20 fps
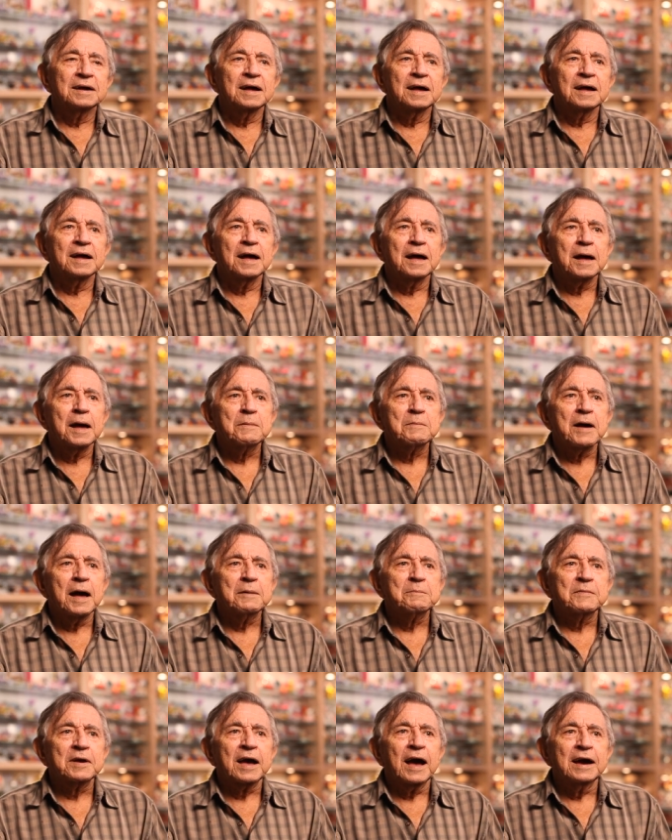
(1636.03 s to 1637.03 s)
I'm,
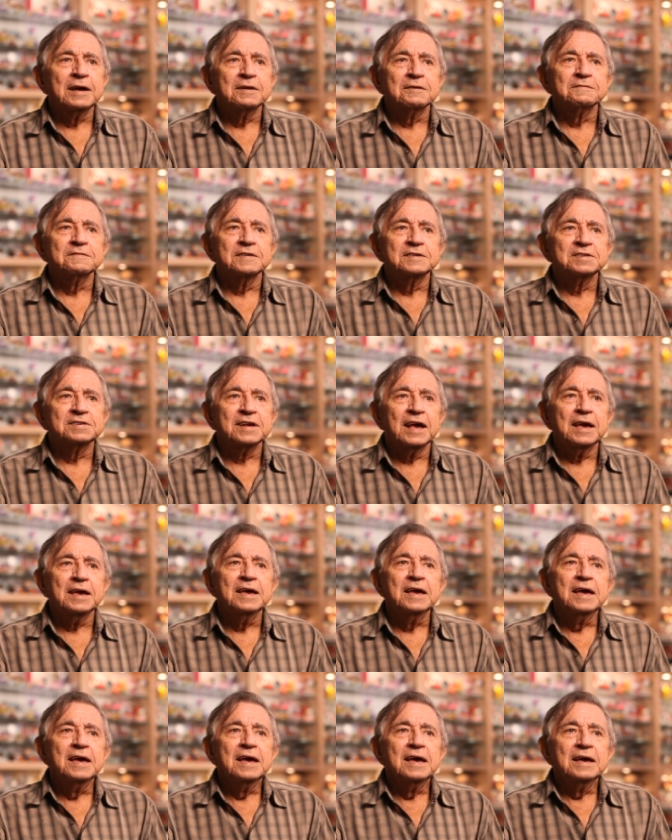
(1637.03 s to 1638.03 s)
I'm kind of a
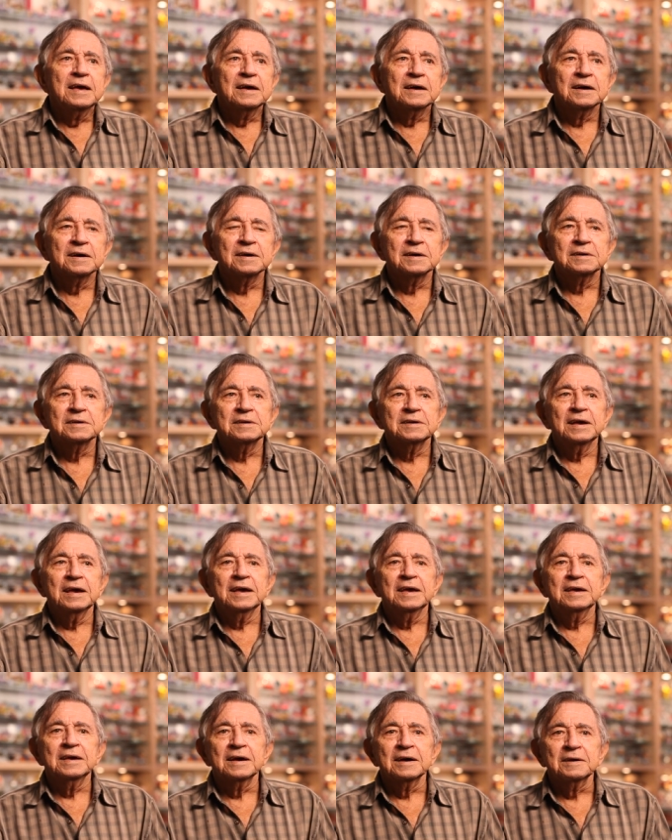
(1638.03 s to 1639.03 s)
say uh,
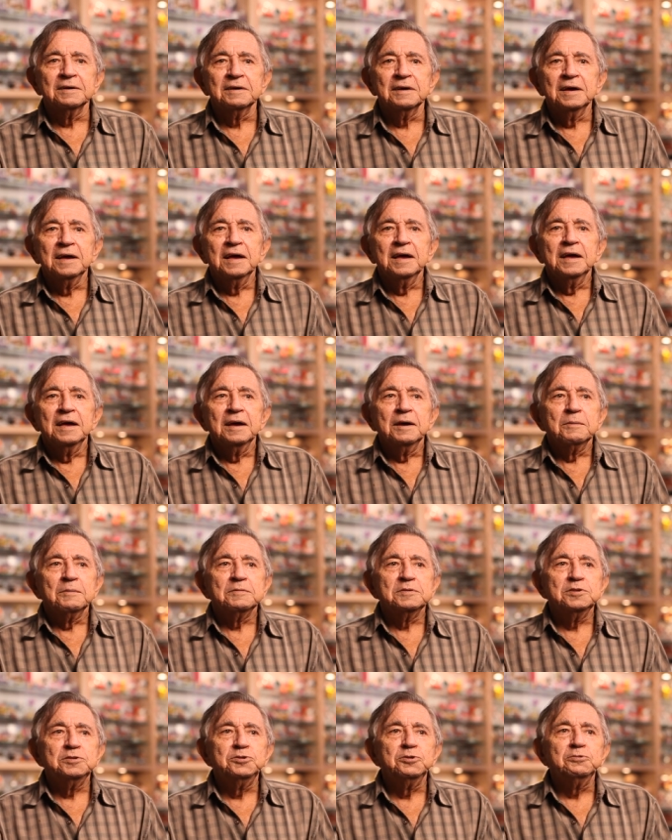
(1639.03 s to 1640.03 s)
a uh,
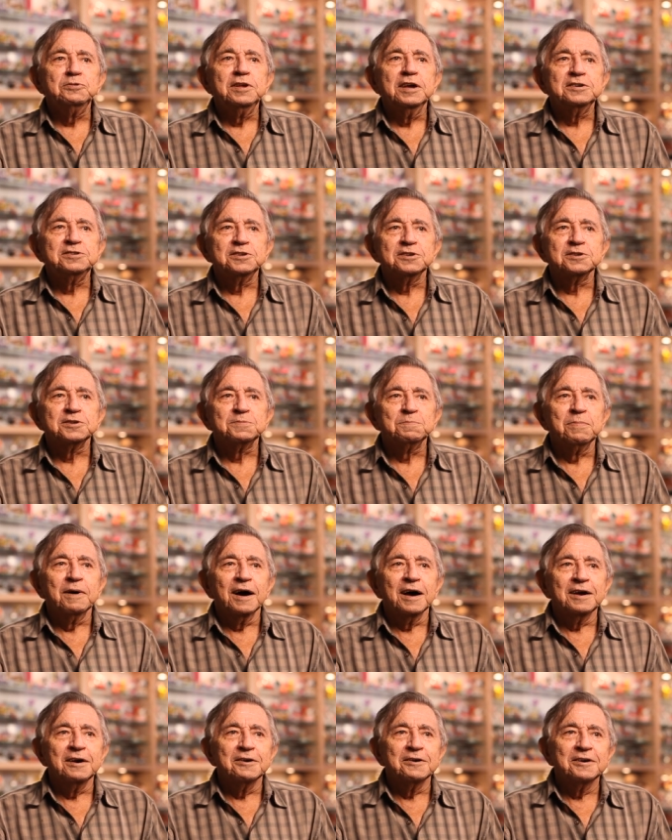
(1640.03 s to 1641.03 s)
judicious
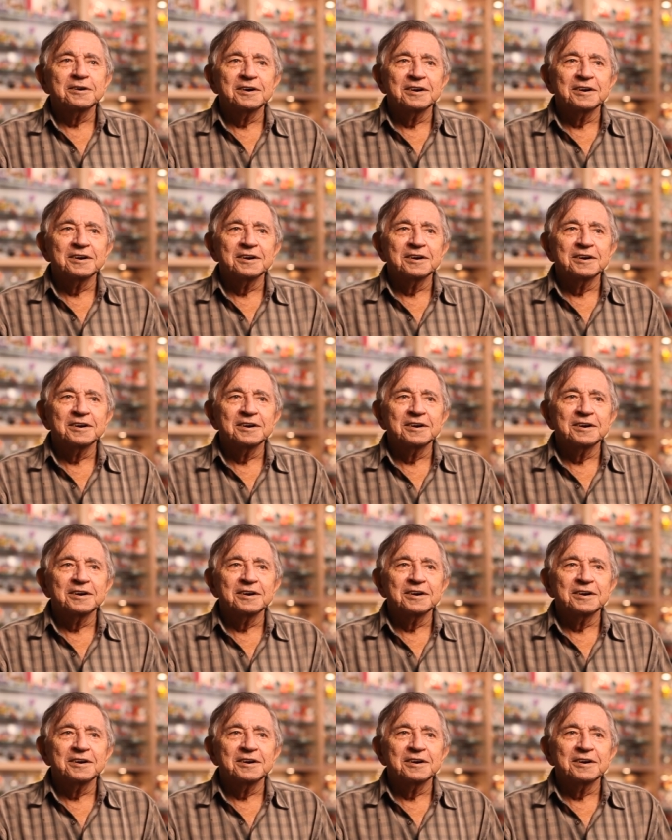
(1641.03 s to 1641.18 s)
buyer.